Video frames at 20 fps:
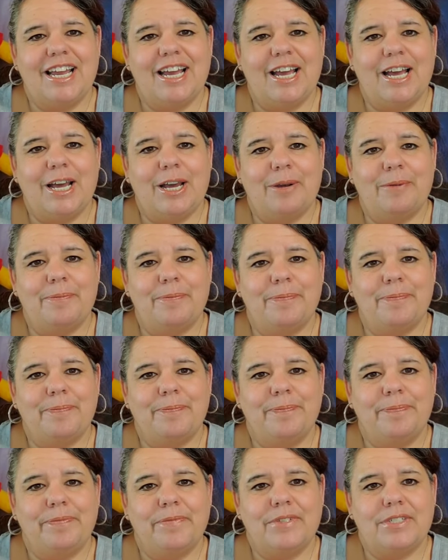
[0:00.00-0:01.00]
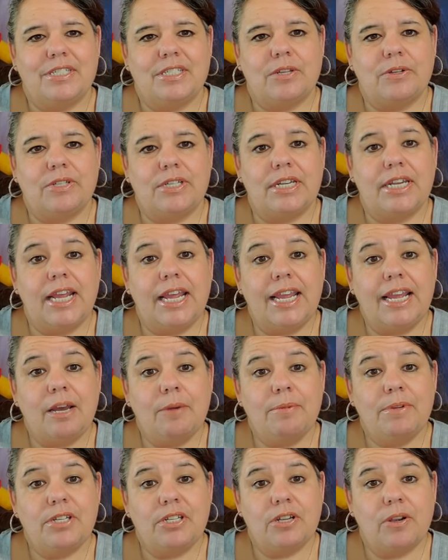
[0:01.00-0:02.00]
Um, so today
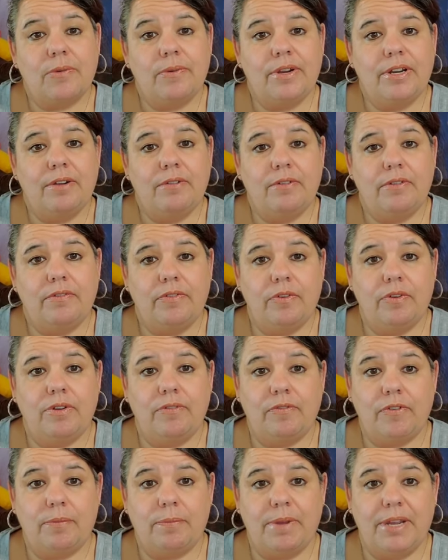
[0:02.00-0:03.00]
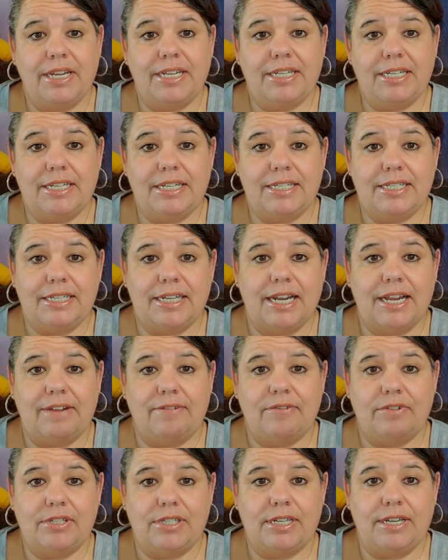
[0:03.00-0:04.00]
I'll be showing and reviewing four paintings that I
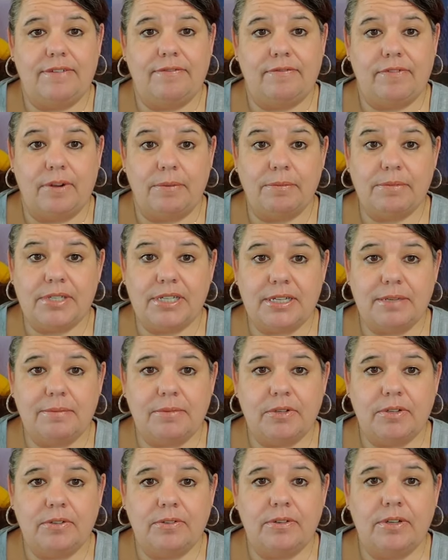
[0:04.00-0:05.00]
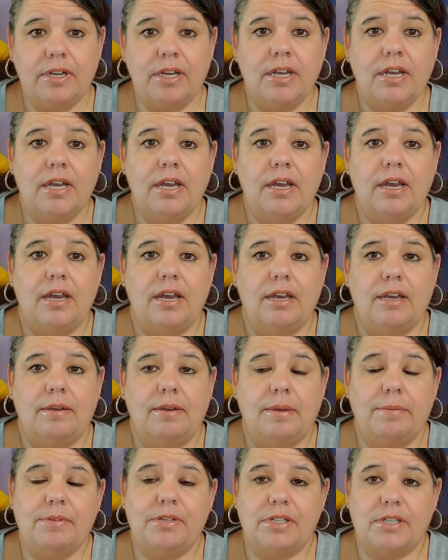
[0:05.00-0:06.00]
received from Temu. Uh,
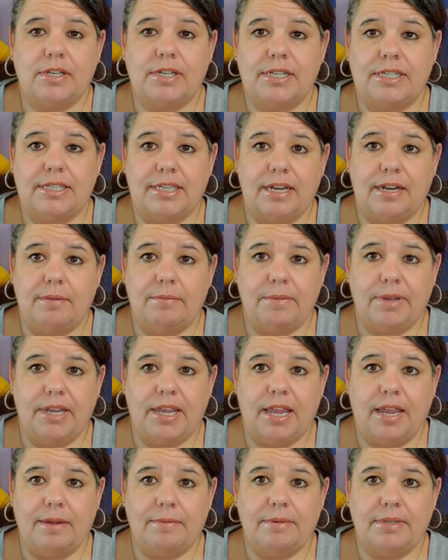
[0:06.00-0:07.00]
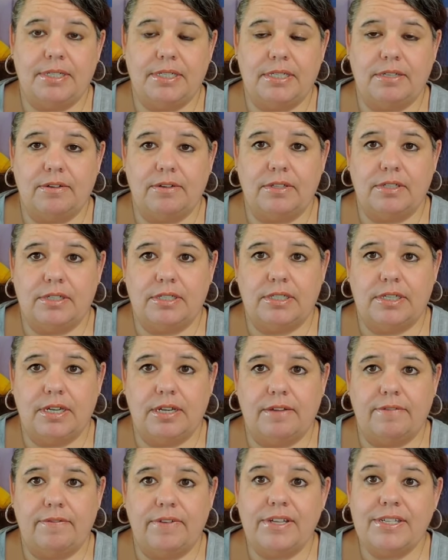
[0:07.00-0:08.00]
I'm just going to set up my camera so it
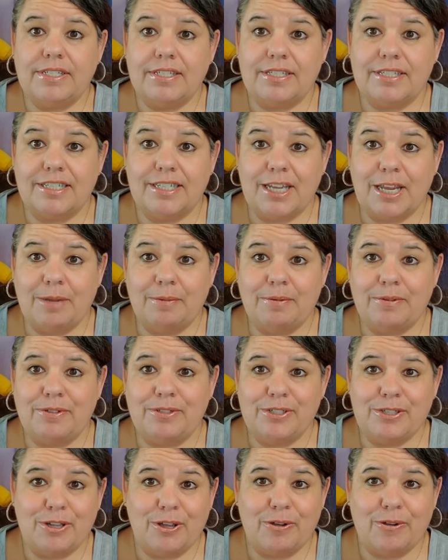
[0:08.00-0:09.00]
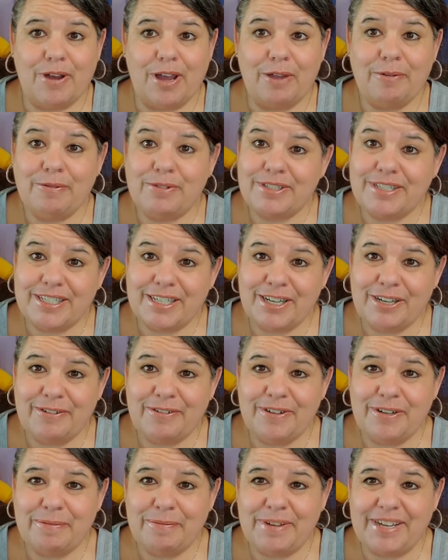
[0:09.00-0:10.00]
uh, faces the table, so I will see
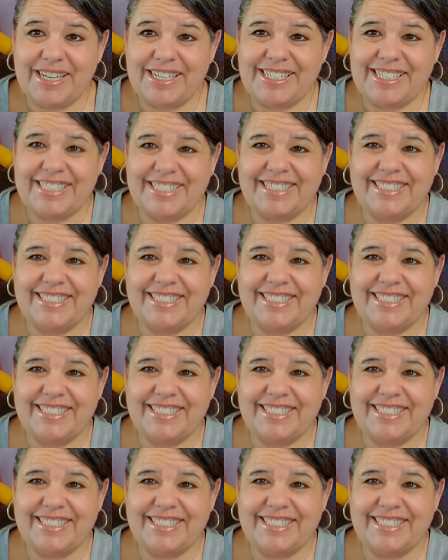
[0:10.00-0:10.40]
you in a bit.